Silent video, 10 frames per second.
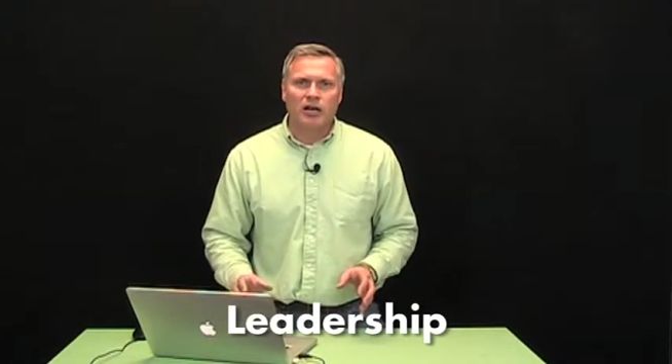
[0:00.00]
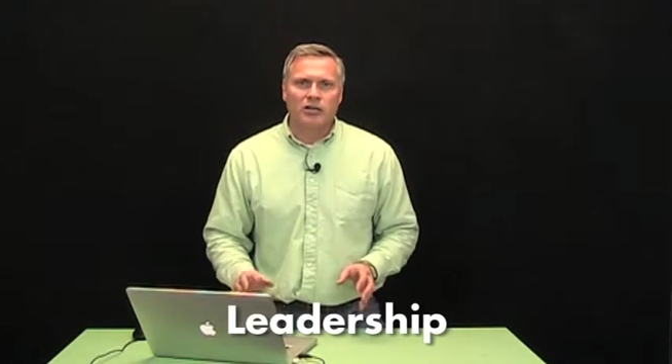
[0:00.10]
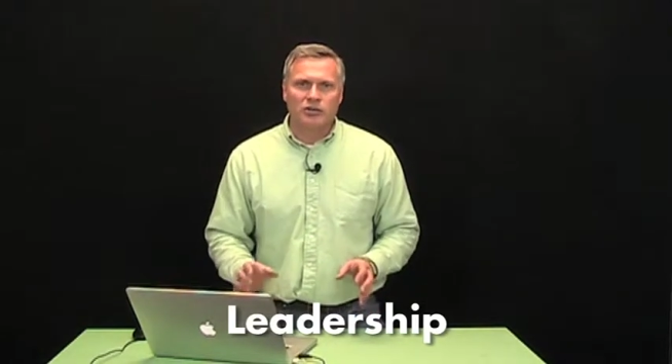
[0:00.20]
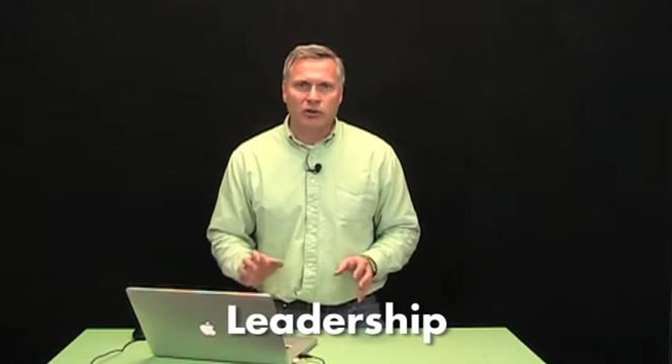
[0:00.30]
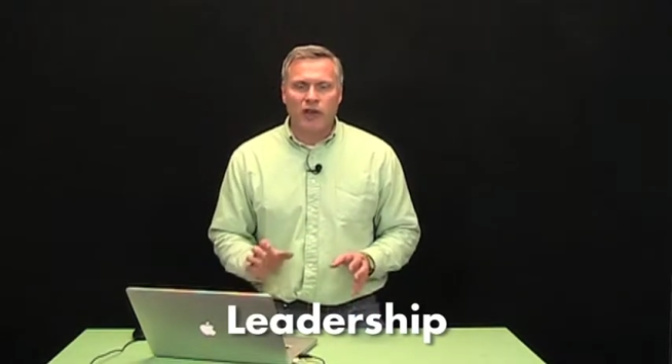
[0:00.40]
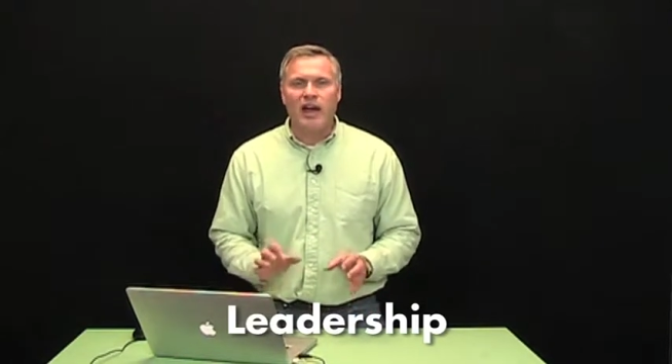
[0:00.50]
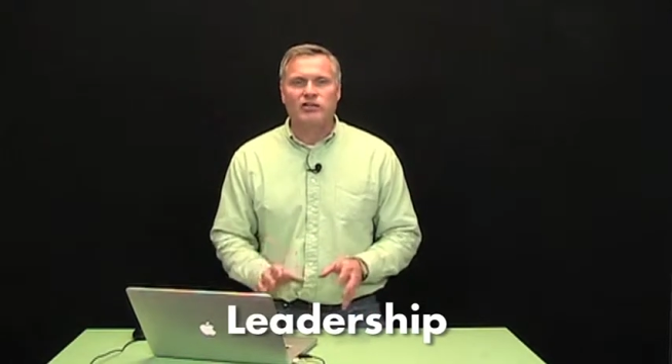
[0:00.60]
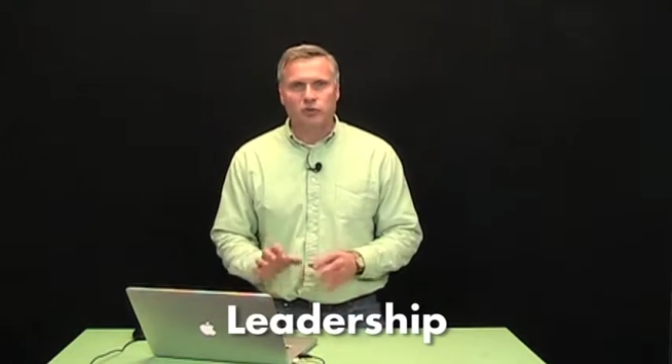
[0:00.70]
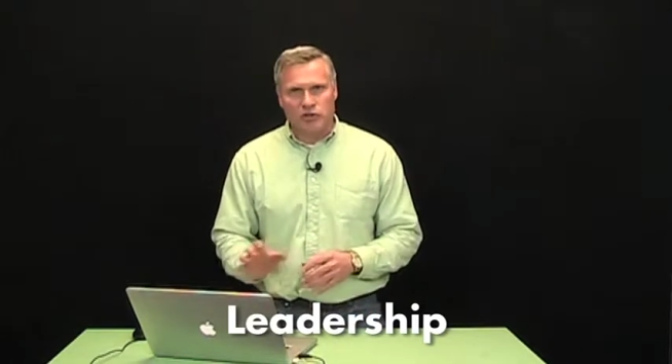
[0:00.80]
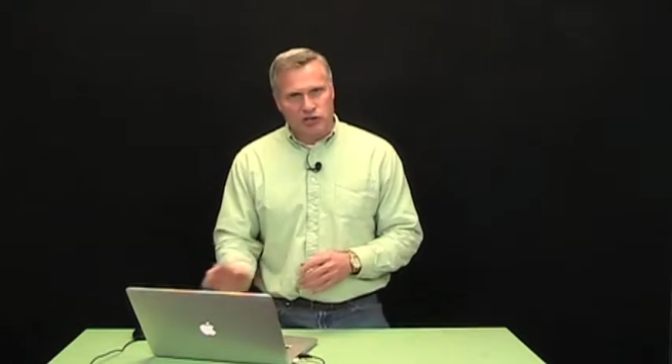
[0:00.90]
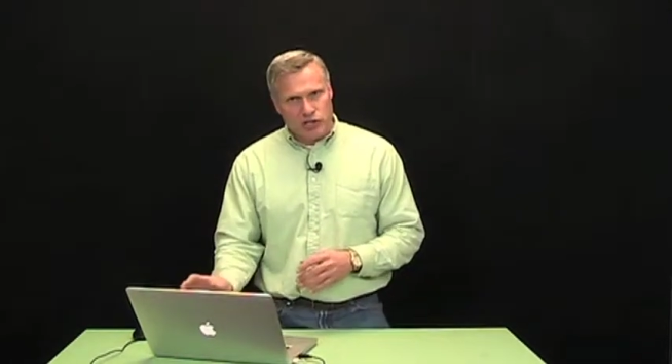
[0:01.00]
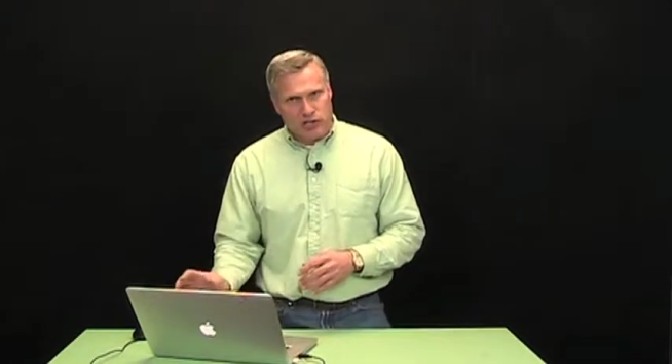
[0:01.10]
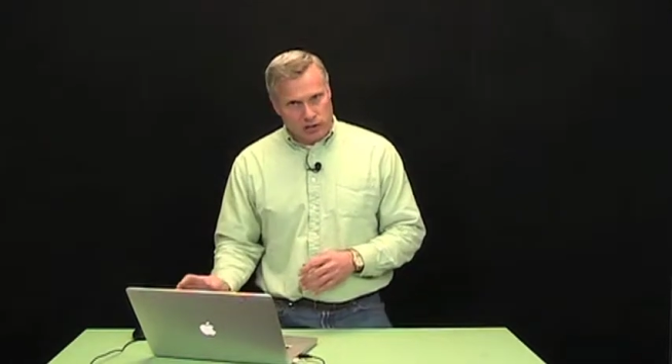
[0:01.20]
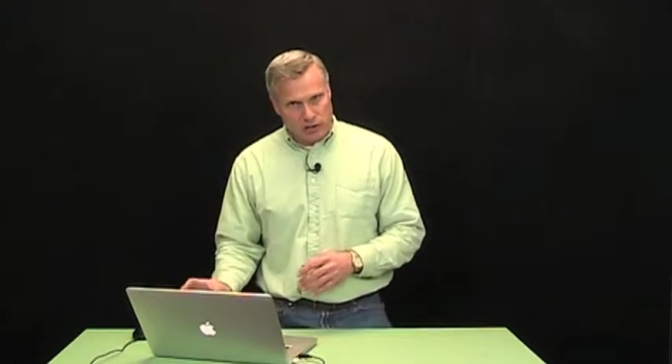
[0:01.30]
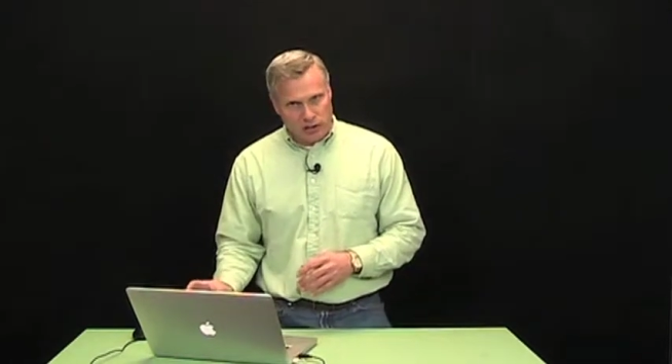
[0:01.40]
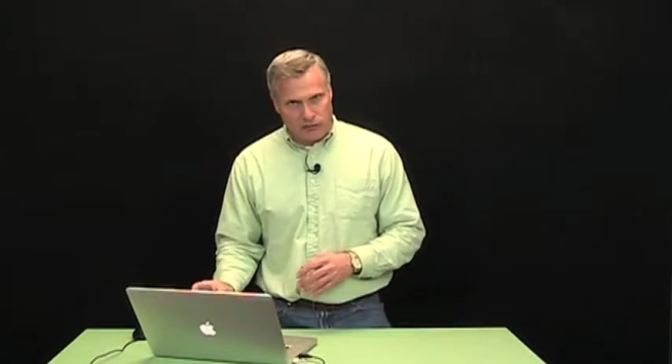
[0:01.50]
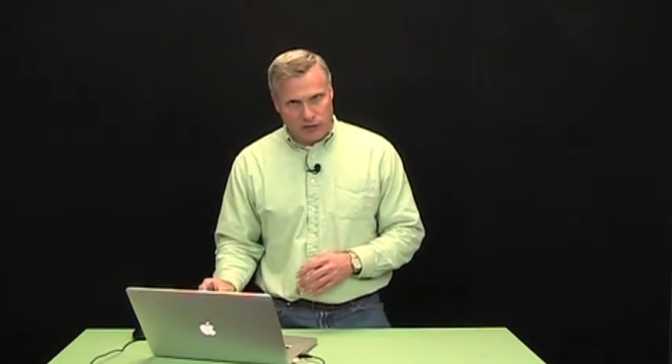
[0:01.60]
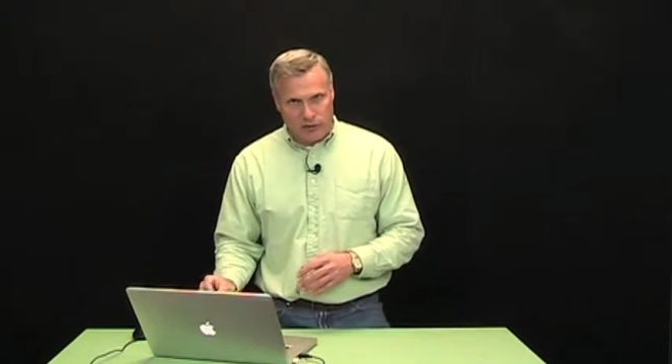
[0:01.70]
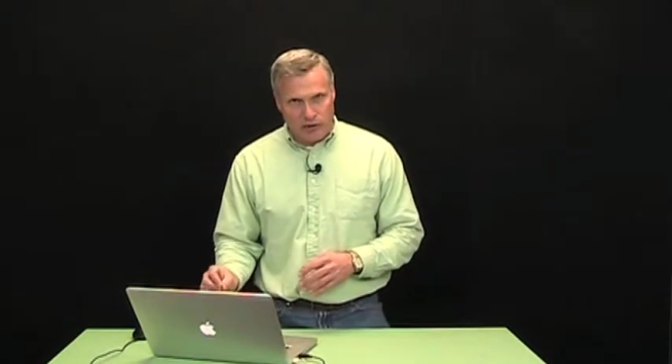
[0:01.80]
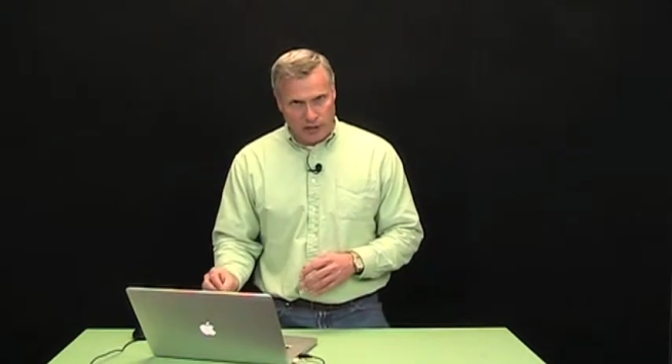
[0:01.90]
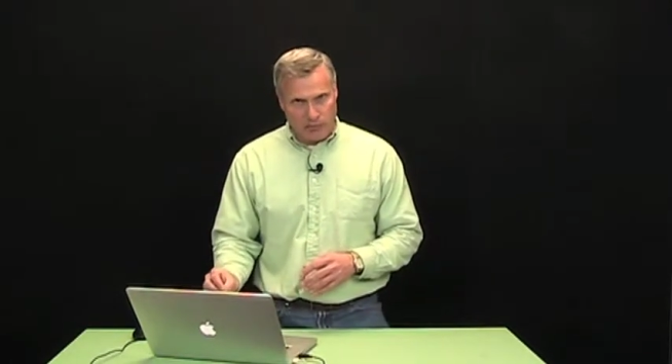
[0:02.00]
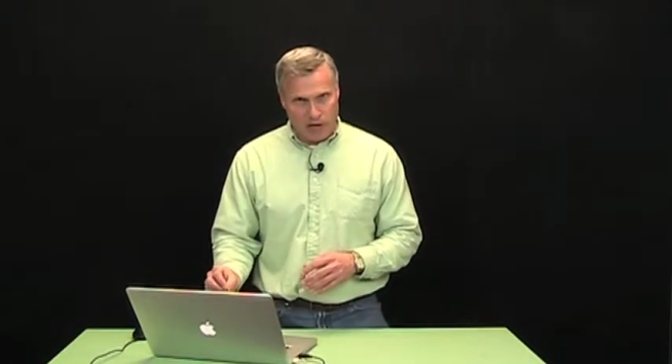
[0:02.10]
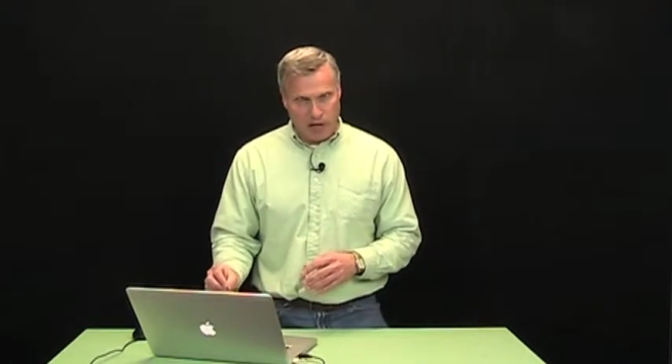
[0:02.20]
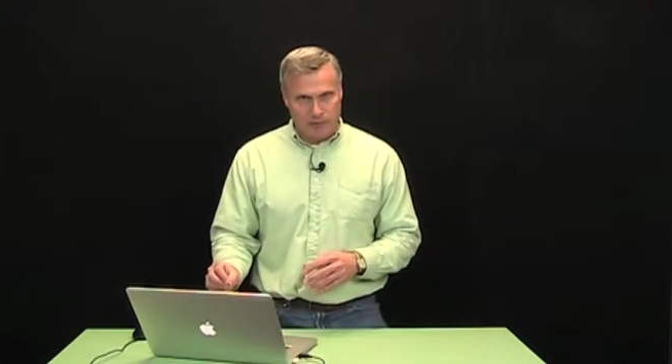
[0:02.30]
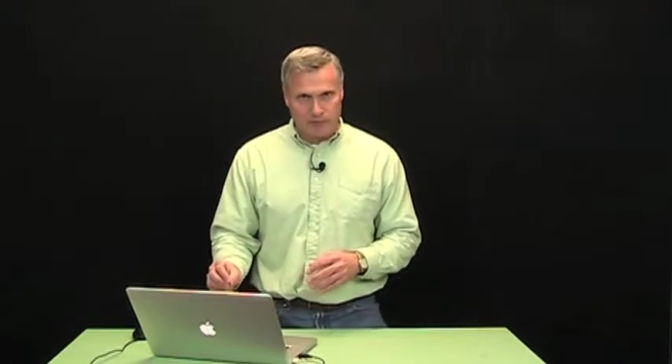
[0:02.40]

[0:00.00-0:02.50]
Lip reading: So that's what she's looking for in a man.